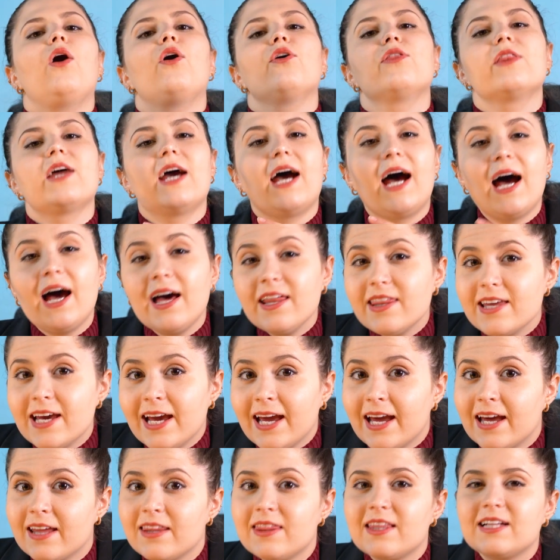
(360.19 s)
On the other
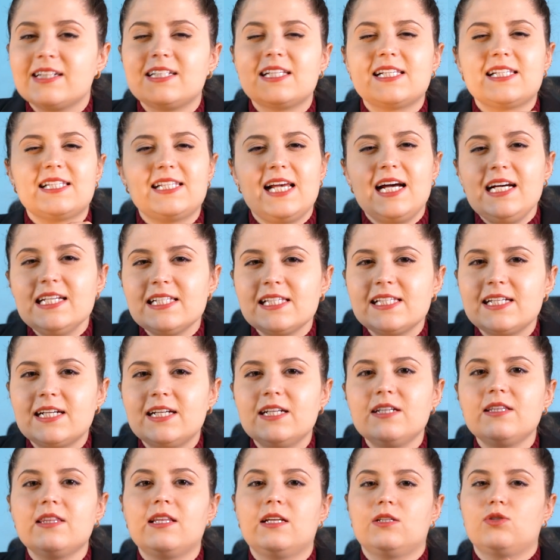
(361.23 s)
hand, the
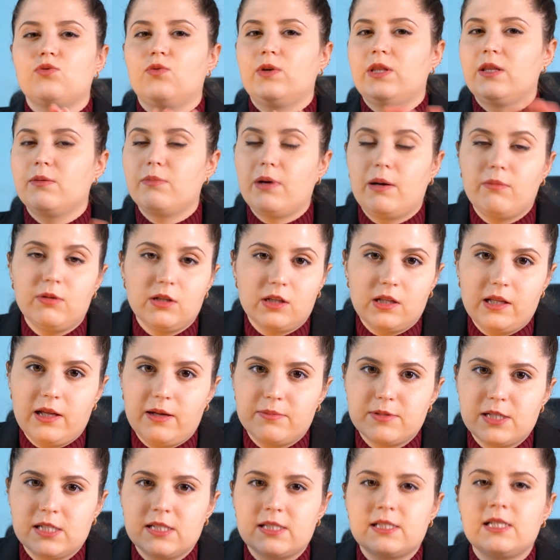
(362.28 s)
disaster, that's when the bubble
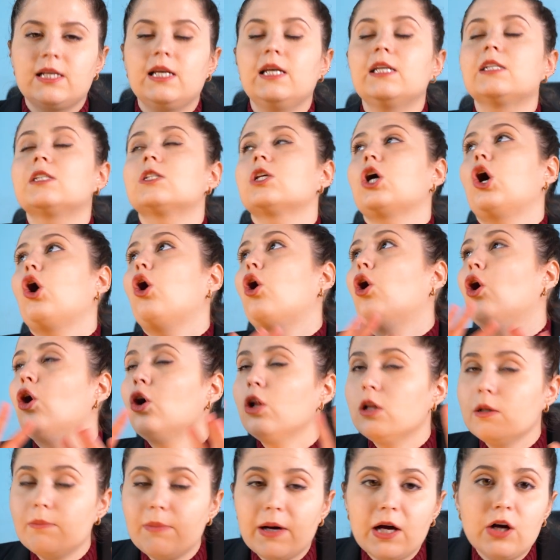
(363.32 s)
collapses, is
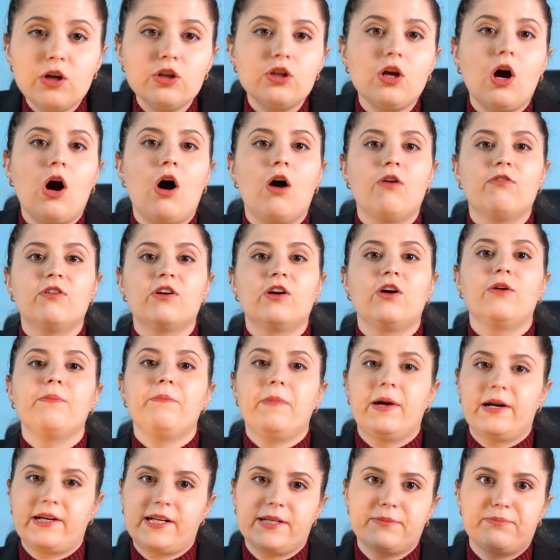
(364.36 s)
all about overall
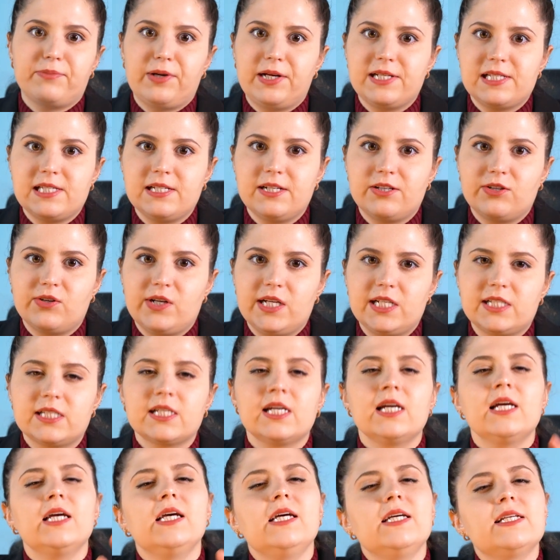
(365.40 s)
market price decrease.
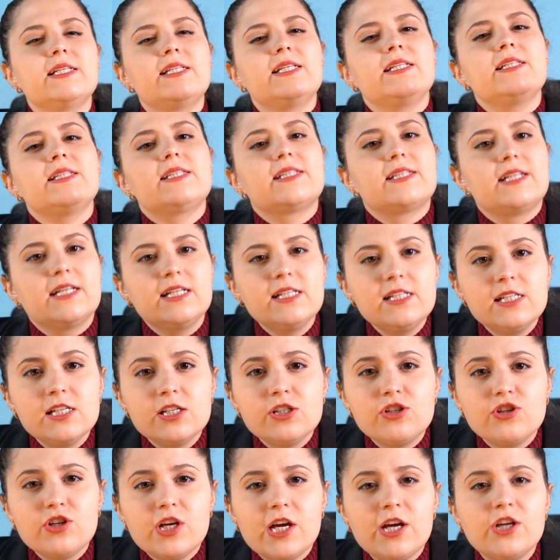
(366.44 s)
Since this
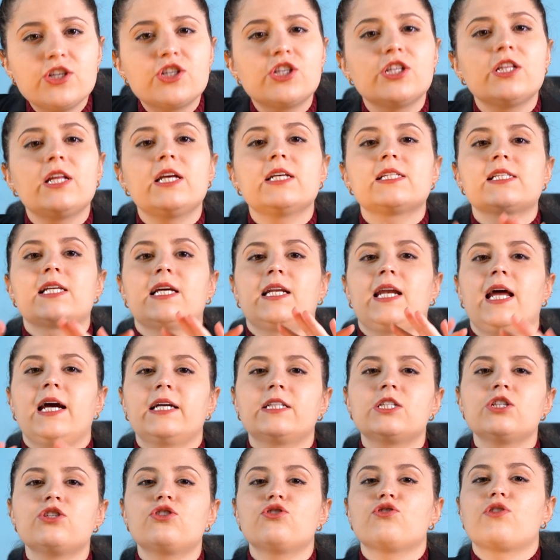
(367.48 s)
situation is
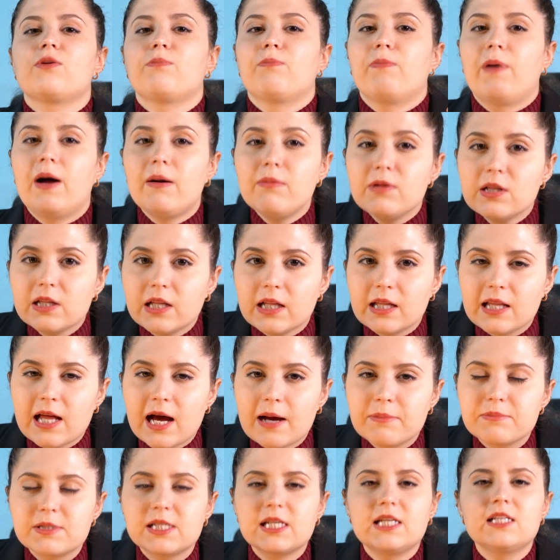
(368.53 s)
connected to the bubble
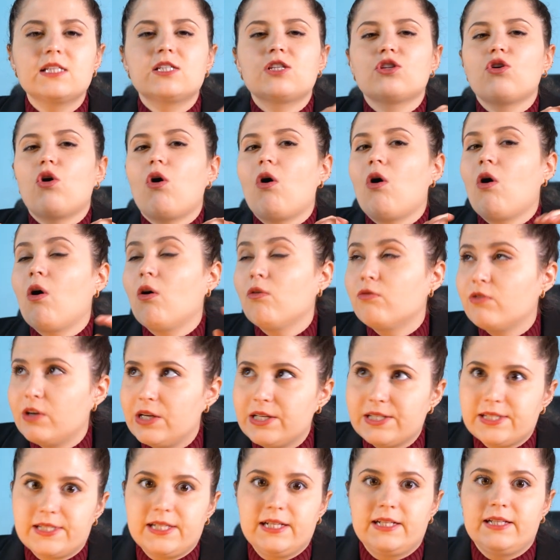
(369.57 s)
collapse, it's
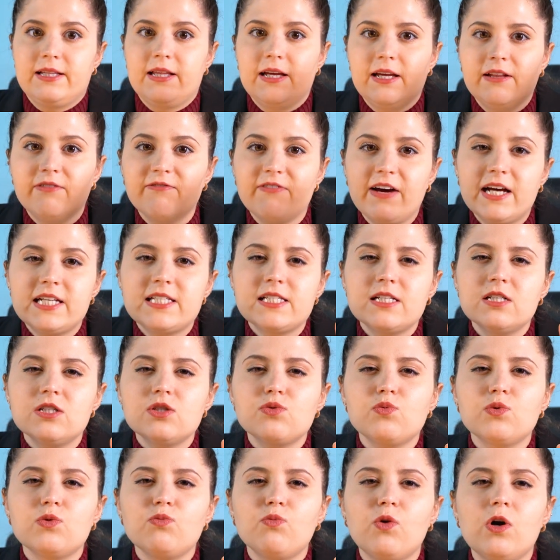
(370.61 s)
obvious that the
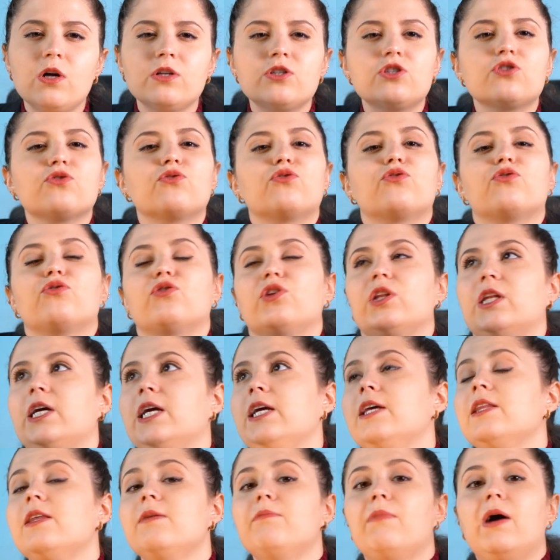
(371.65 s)
investors would want to
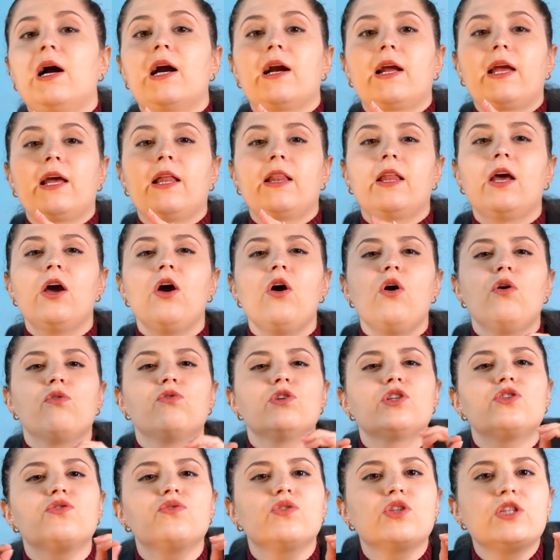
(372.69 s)
flee the market,
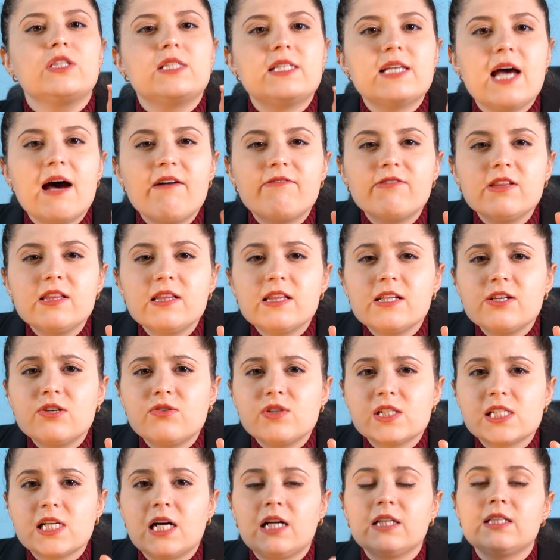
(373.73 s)
which would definitely
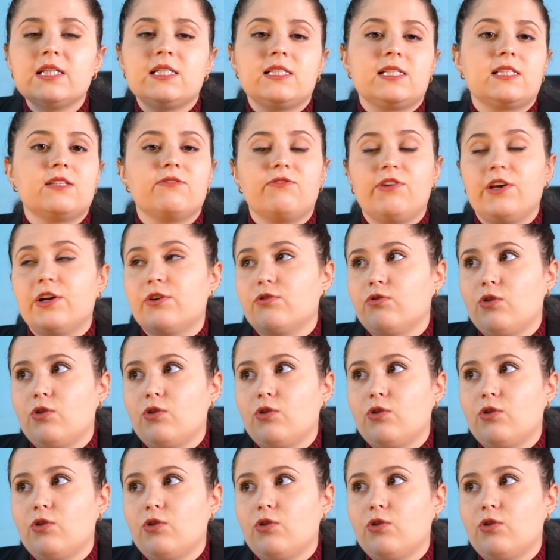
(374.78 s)
result in severe